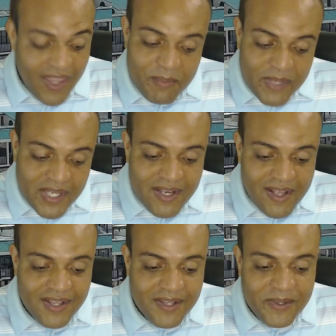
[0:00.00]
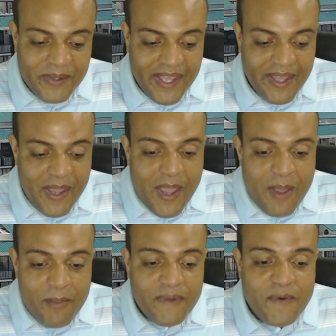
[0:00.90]
Amen and hallelujah.
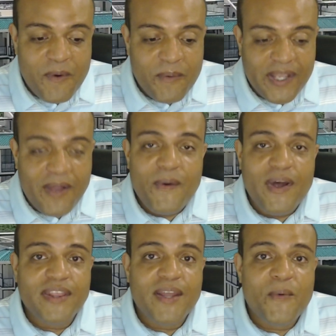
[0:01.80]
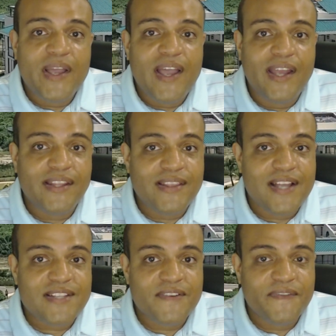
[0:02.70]
Before we go on, though, what kind of
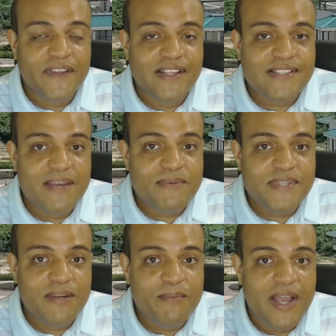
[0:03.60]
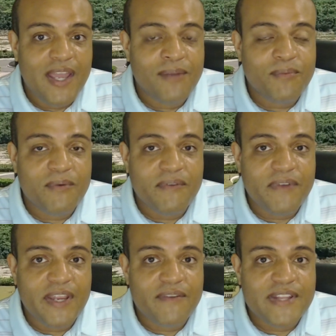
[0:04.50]
thoughts or feelings come to your mind when we
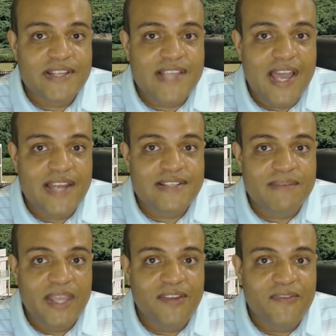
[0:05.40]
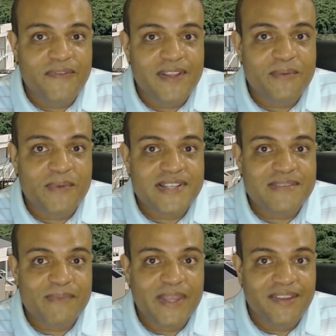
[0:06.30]
read over this? How does it make you feel and what
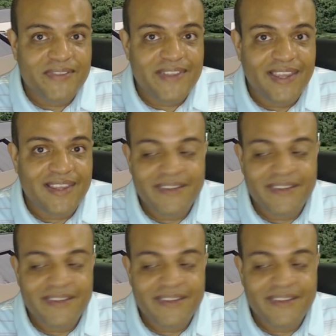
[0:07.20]
does it make you think?